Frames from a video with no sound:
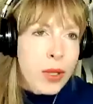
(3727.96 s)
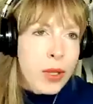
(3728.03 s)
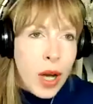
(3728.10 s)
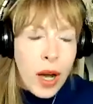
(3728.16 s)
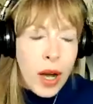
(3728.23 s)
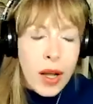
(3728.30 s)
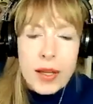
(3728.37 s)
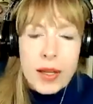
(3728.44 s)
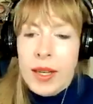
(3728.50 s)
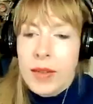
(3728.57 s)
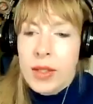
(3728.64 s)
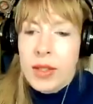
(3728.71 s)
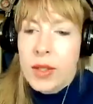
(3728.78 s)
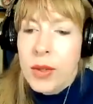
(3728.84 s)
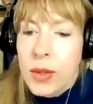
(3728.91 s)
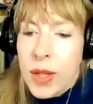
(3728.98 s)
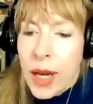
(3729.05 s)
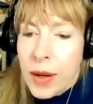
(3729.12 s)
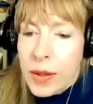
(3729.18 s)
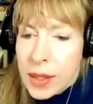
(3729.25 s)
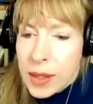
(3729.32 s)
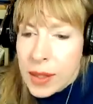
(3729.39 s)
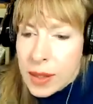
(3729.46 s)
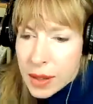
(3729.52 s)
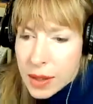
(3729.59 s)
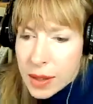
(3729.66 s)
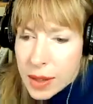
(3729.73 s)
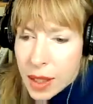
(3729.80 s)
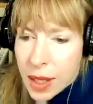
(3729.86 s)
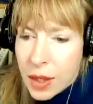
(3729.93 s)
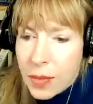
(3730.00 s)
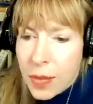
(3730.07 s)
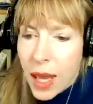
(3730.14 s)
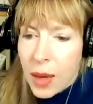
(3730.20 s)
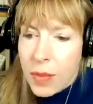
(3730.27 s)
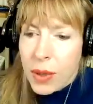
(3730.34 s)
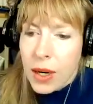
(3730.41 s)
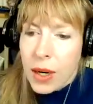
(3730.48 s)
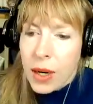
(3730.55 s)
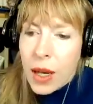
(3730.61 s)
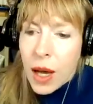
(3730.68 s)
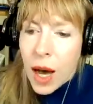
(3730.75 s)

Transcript: your colleagues have a 2016 paper,